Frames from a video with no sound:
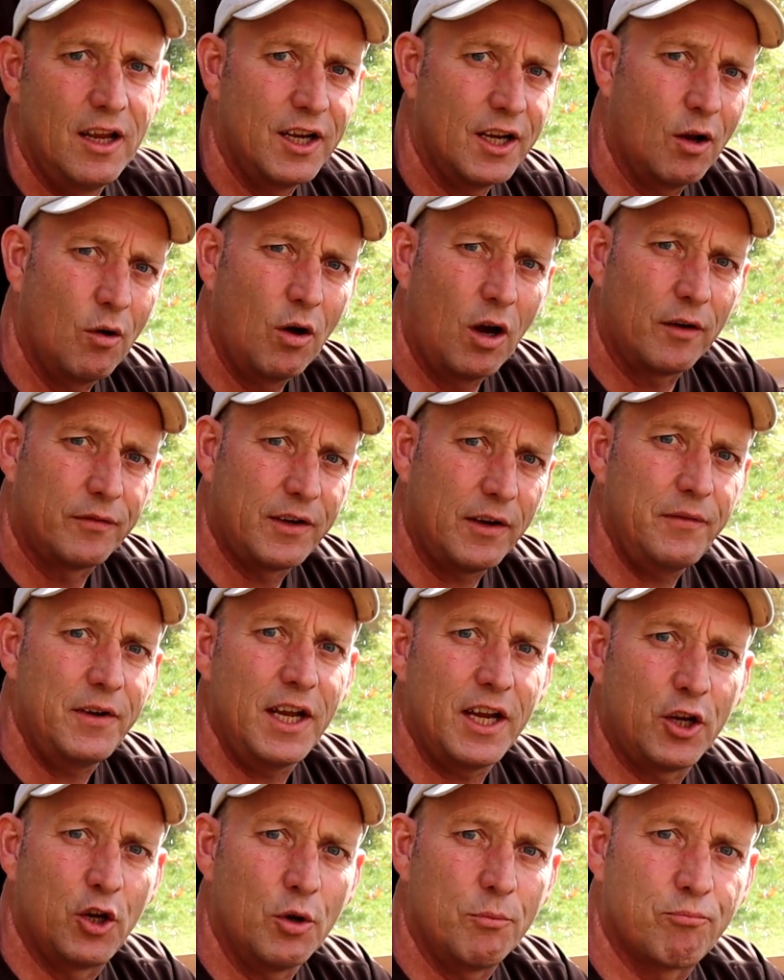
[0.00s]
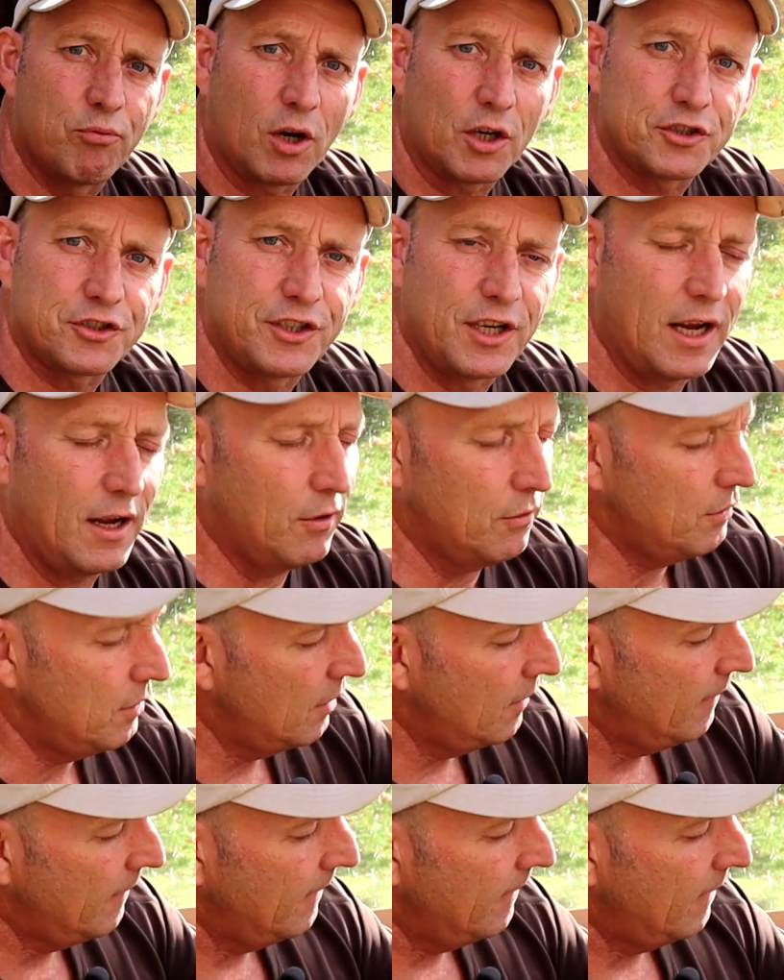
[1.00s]
I've given it a good brush down,
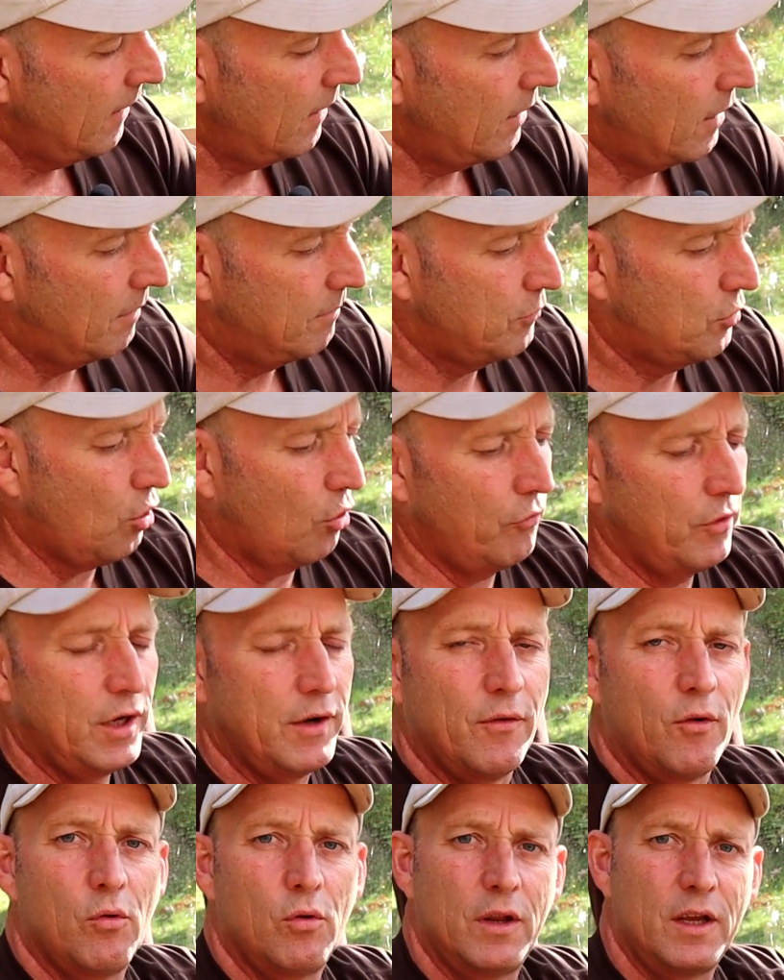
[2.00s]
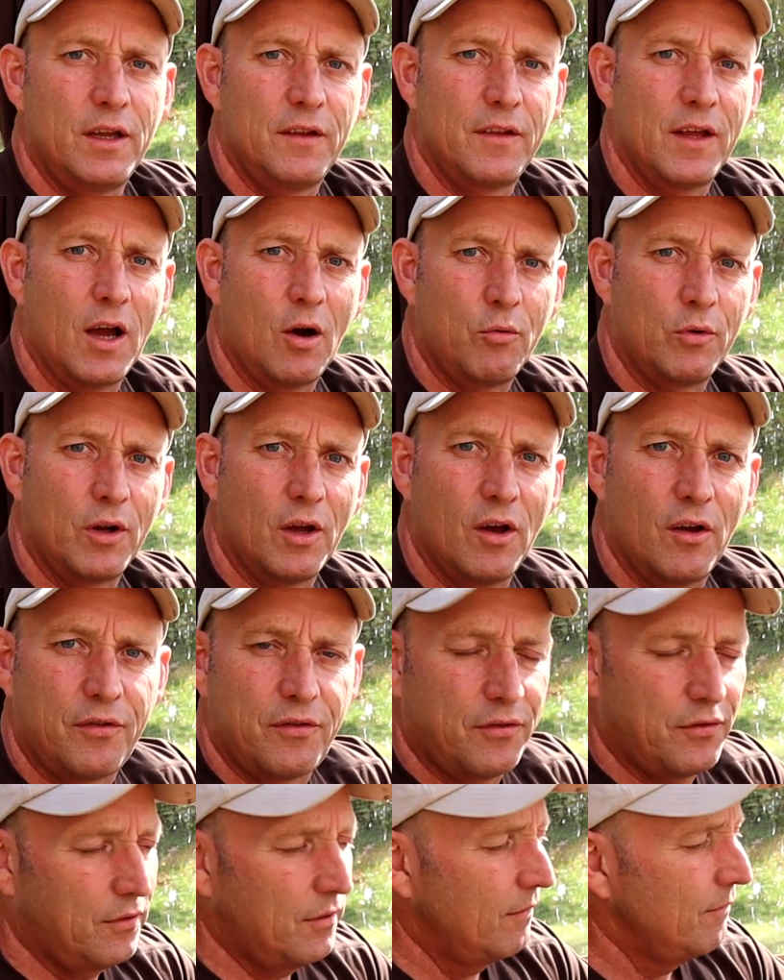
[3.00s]
got rid of all the old
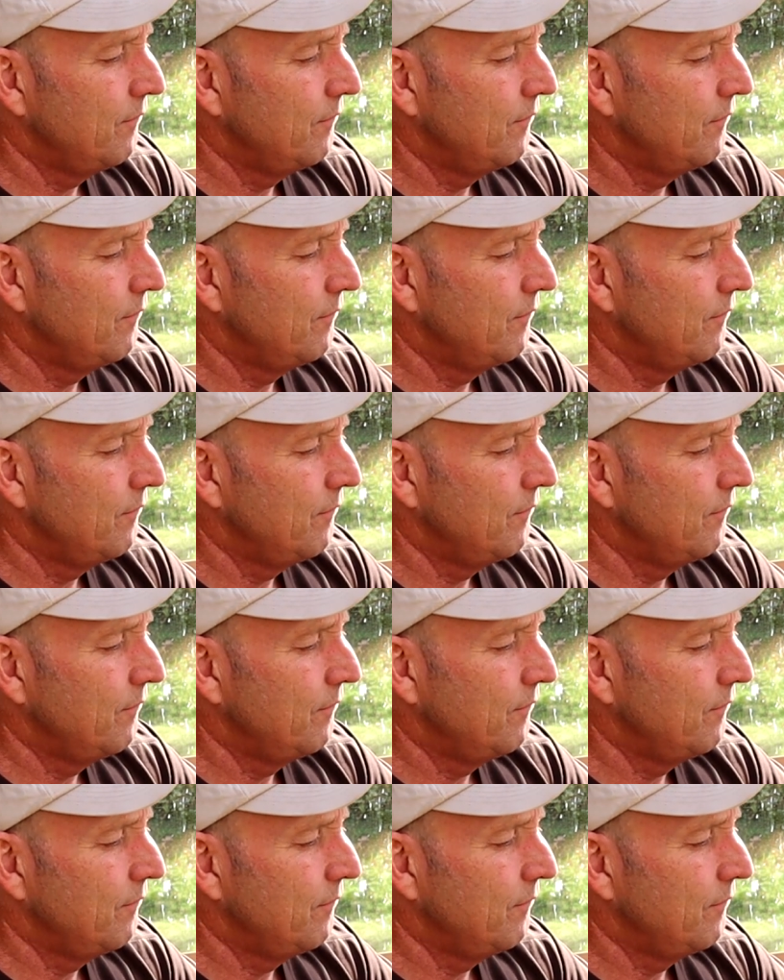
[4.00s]
earth.